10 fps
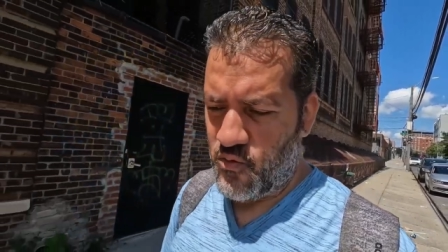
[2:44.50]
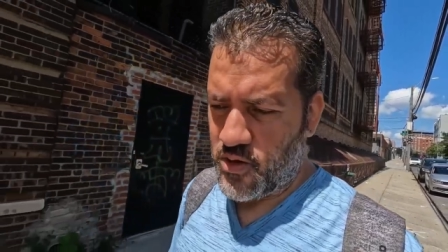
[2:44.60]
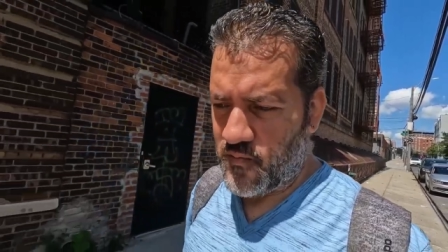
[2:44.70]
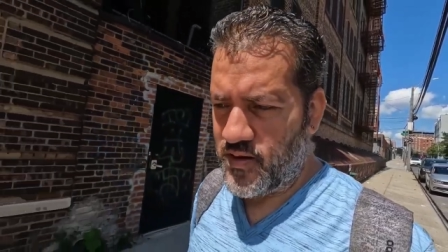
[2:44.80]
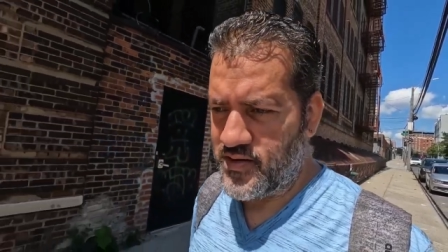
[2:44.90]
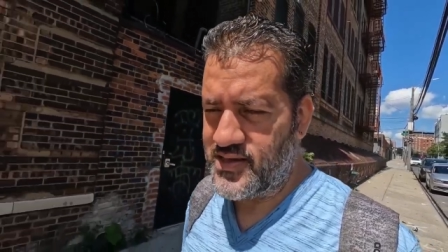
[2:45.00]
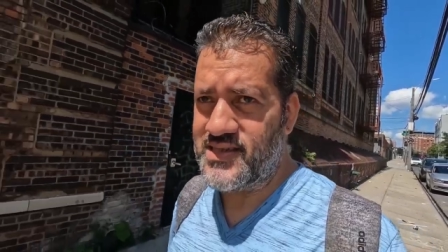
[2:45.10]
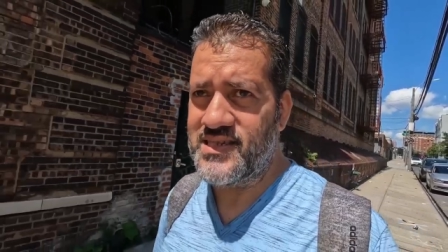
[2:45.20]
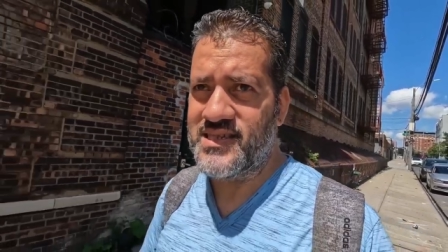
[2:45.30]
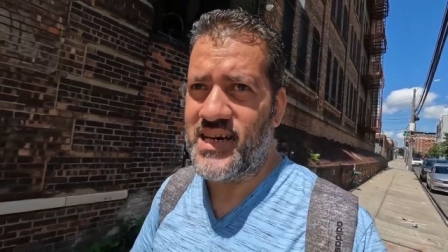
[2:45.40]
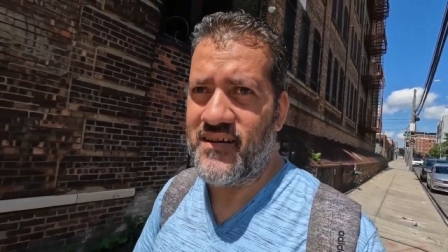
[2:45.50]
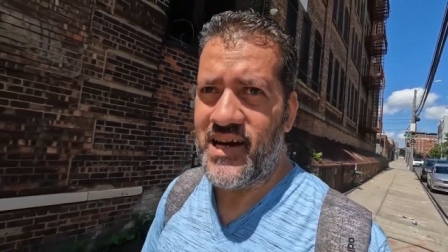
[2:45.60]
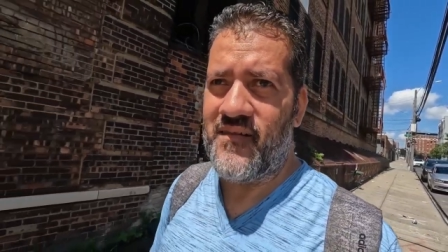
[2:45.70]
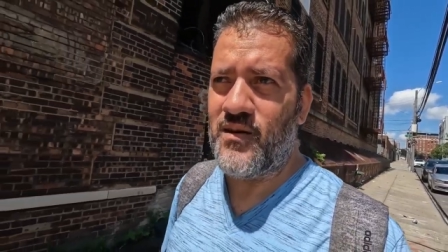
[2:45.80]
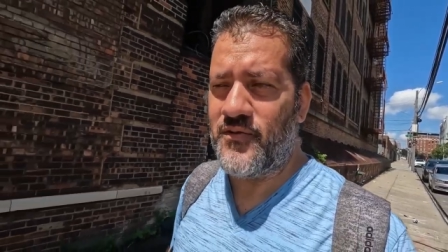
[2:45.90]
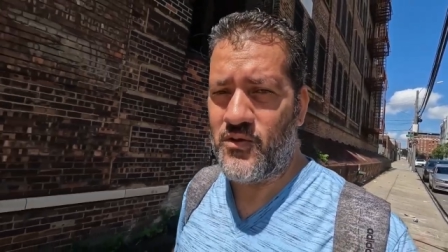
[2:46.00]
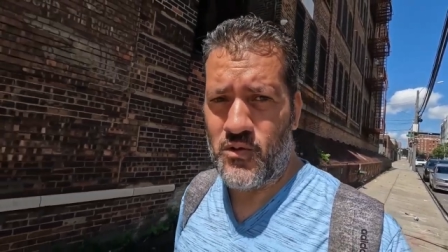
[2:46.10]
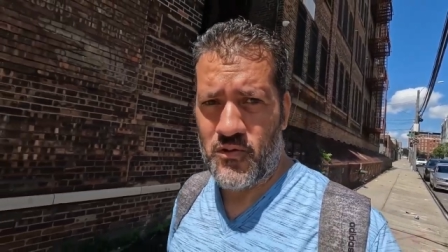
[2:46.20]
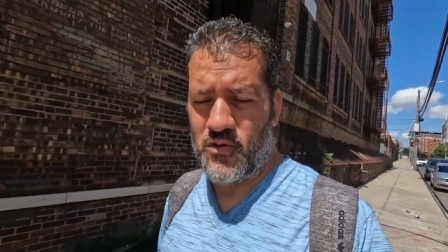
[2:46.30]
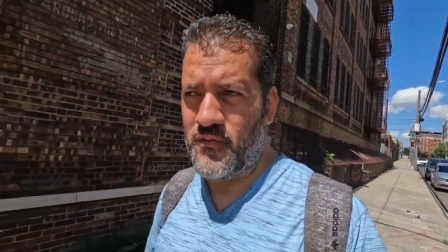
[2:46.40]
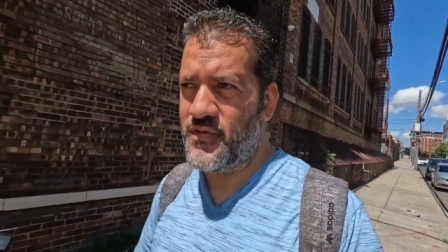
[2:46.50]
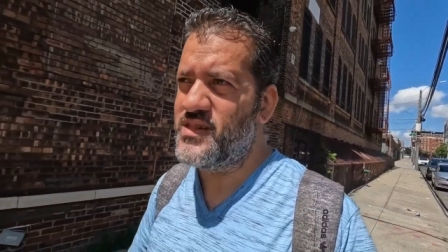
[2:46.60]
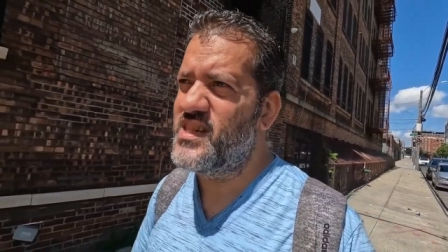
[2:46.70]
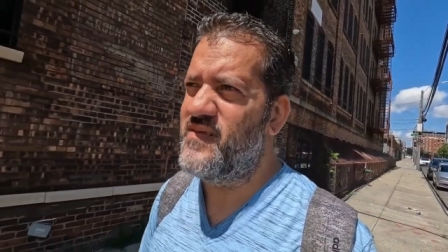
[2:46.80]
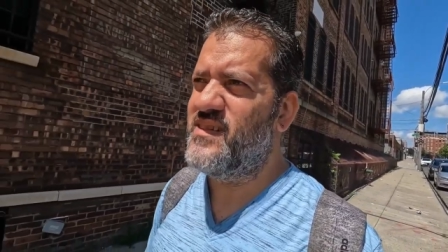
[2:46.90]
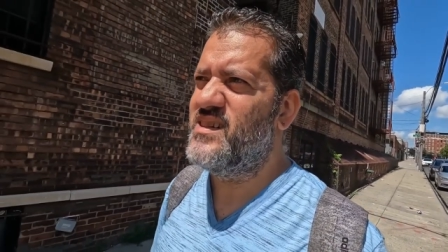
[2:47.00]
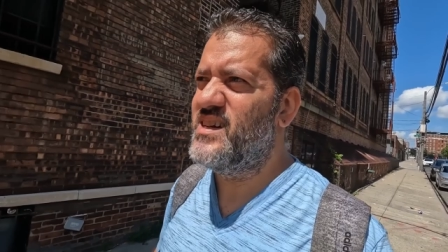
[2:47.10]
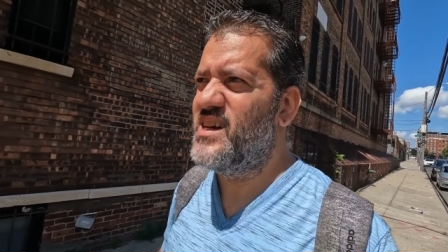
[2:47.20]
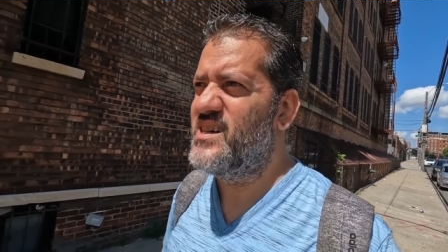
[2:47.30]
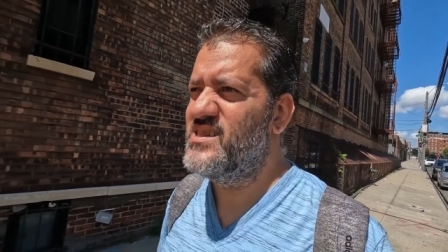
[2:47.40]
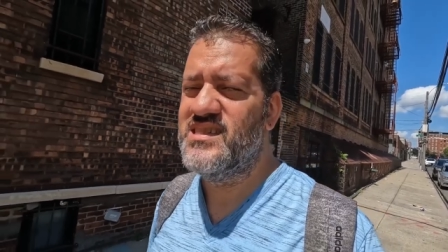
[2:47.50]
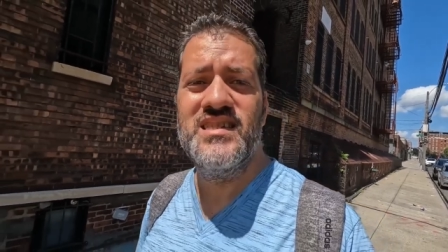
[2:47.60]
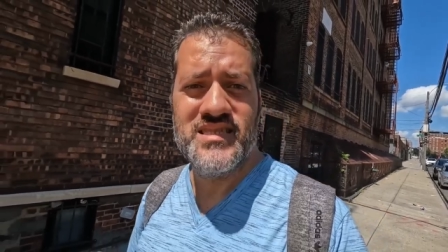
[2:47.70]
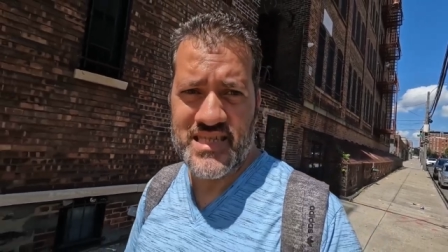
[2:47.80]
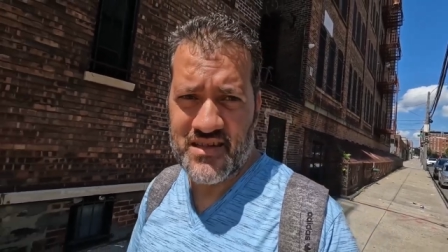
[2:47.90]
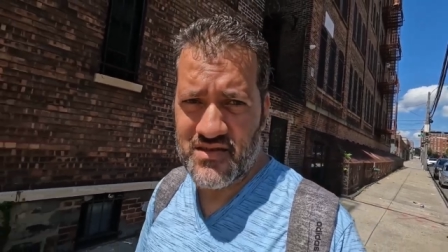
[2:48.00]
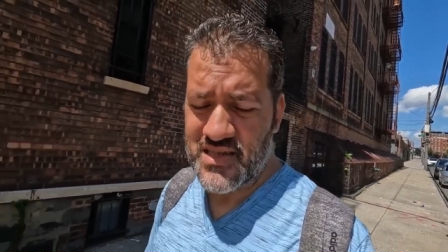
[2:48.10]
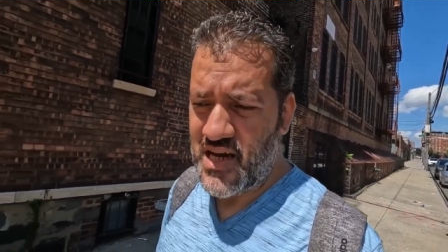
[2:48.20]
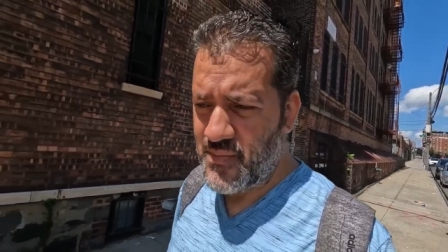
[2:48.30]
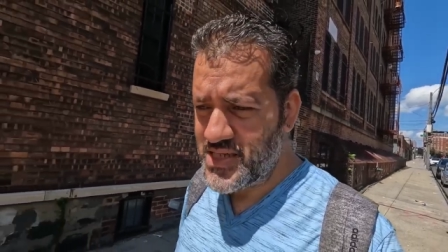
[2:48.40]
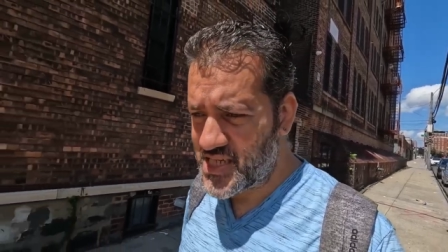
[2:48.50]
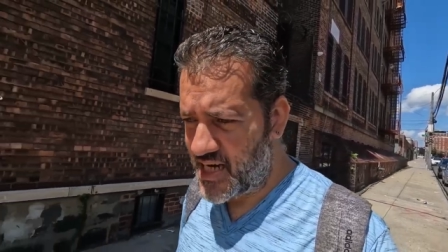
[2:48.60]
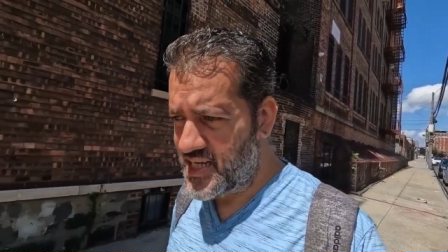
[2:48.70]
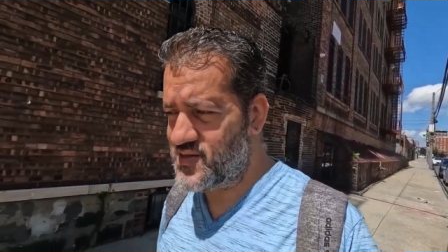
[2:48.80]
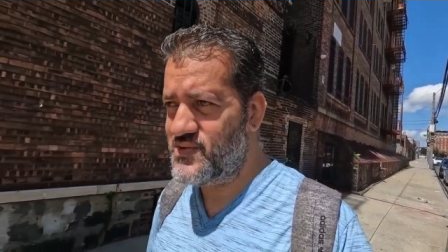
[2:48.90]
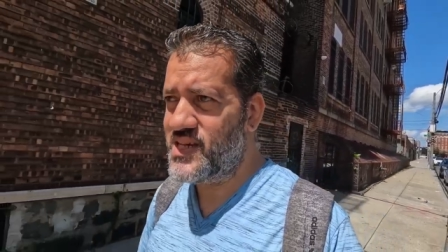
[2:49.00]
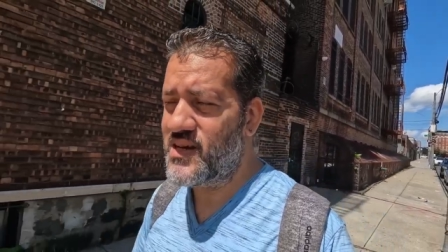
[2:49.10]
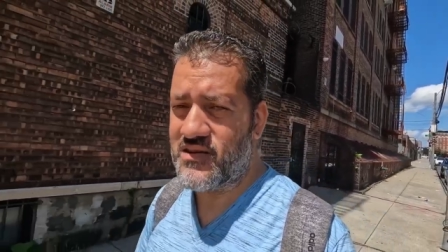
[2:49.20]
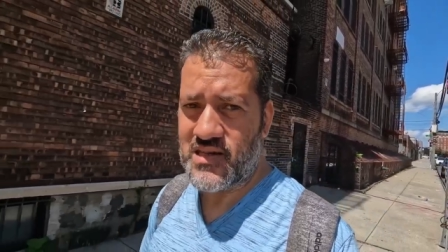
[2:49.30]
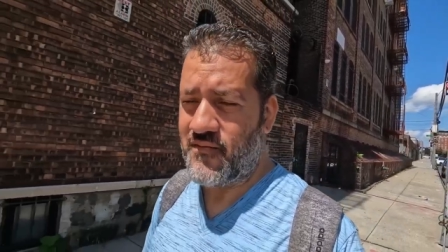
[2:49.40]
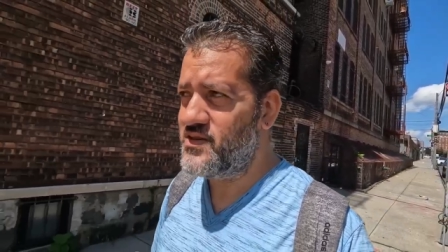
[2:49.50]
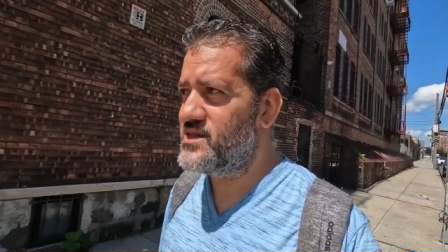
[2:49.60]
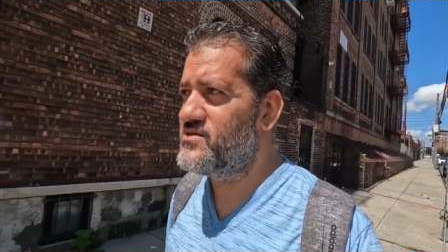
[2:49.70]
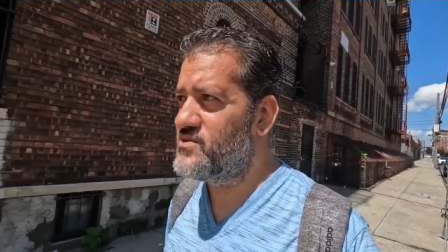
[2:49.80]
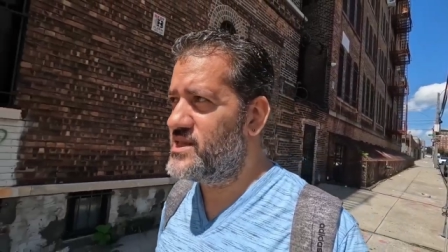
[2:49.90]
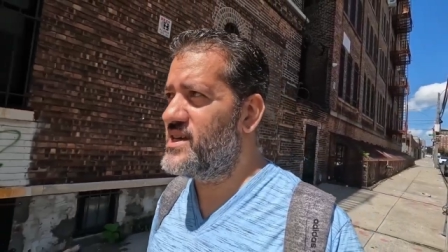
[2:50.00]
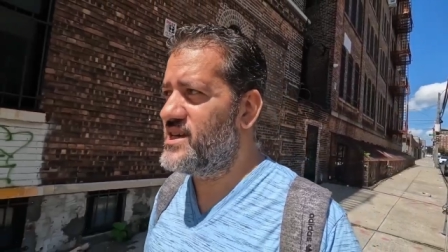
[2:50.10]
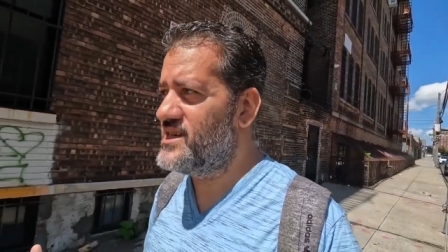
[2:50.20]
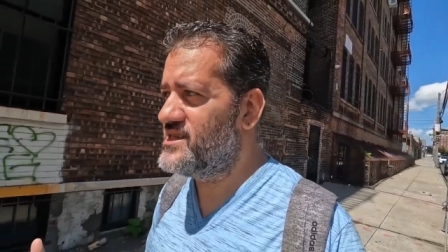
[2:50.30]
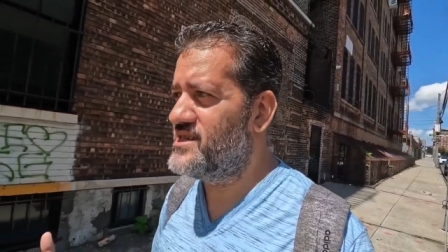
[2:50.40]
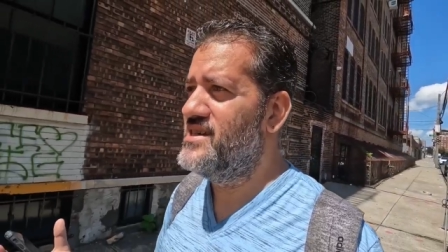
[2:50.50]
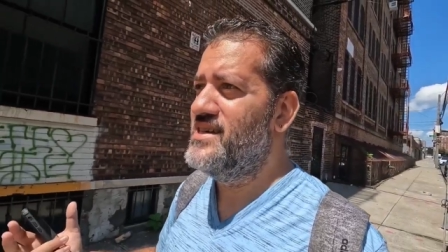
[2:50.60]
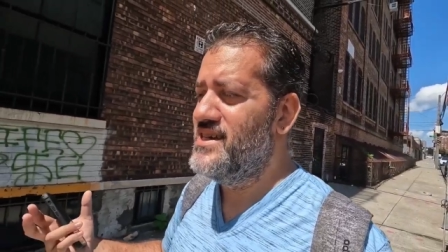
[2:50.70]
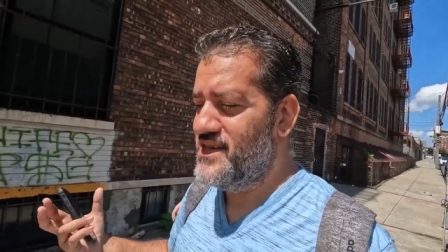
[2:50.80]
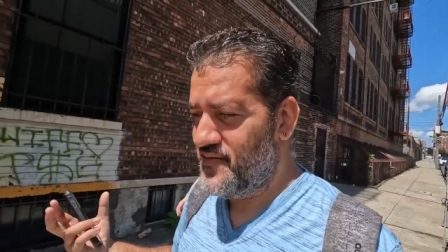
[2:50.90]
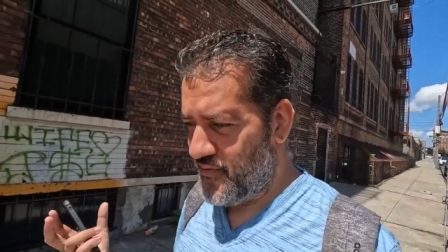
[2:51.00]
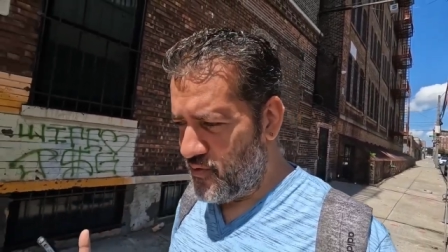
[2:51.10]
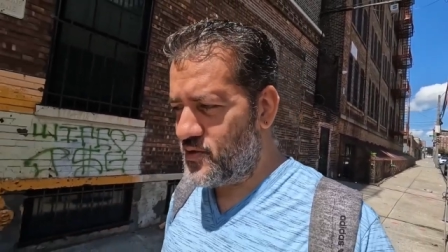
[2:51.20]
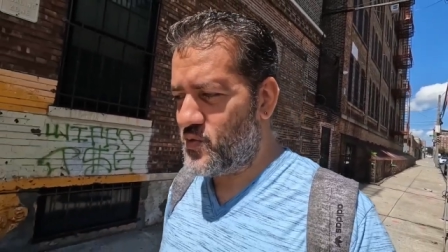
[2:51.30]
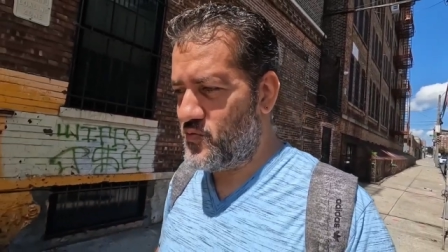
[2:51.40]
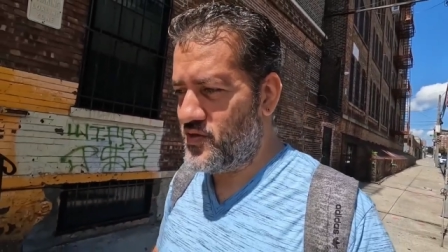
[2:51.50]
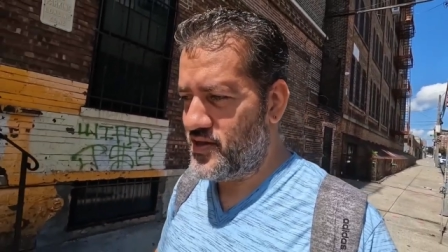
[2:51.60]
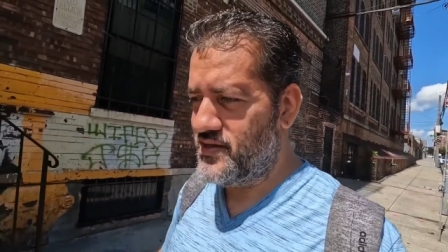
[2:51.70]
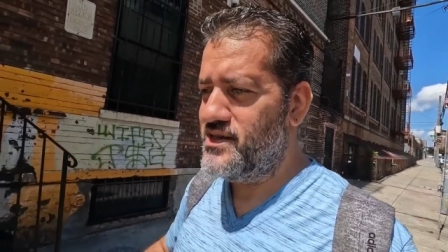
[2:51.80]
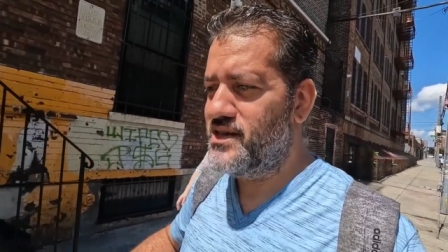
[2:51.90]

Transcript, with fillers: walk around this entire area of the Go Fest area, and check to see how many shinies we get, because obviously today is Froakie Community,